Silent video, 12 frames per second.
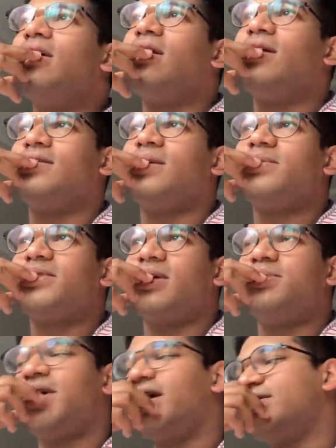like, some
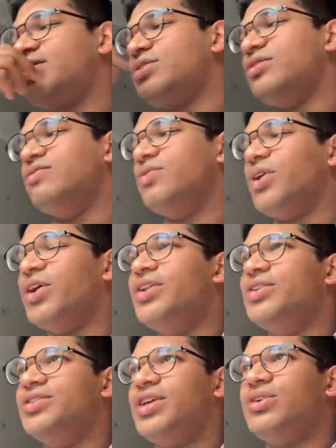subjects just avoid
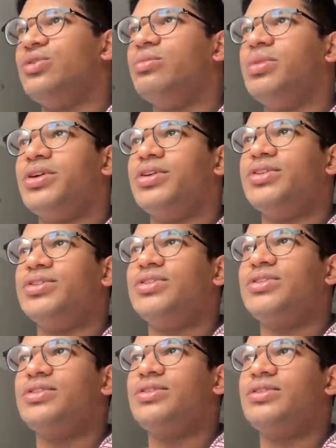in general
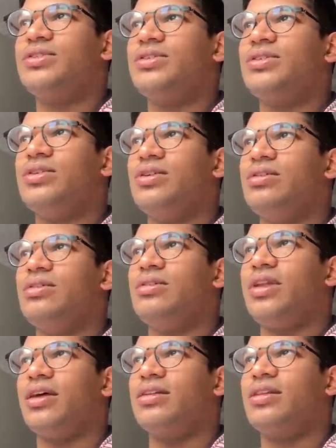because,
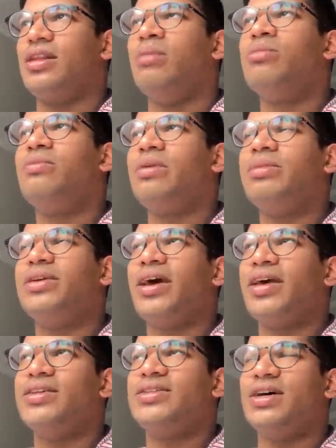like, the number of people who
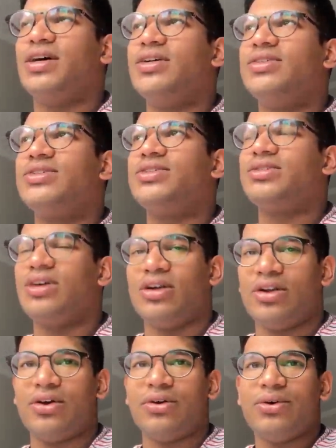get A stars are
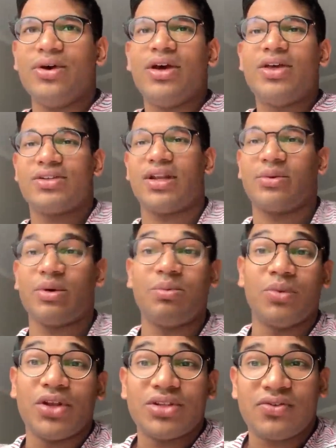low. So, like,
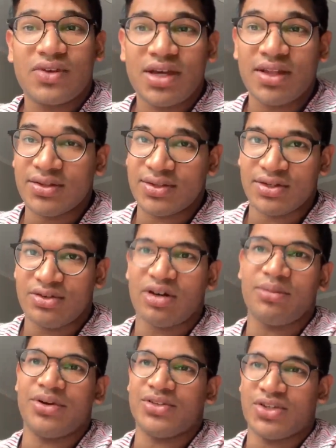when lots of kids did
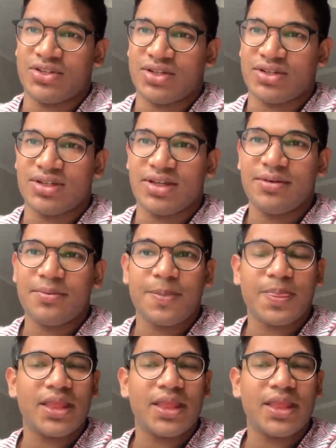drama at GCSE,